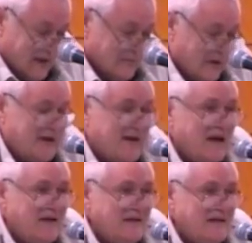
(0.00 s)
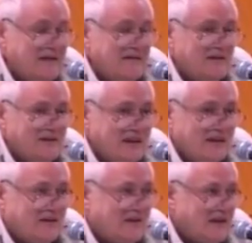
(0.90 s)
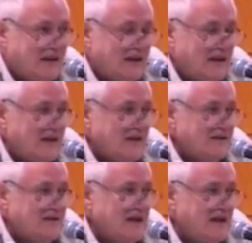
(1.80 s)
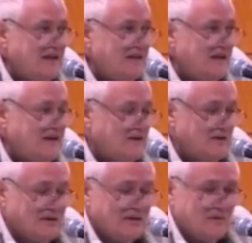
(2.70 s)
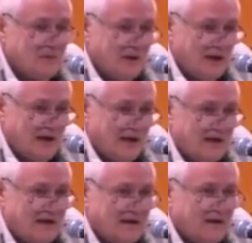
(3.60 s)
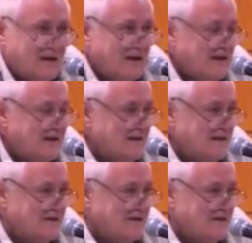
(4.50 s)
By 1960, 10 years had been added to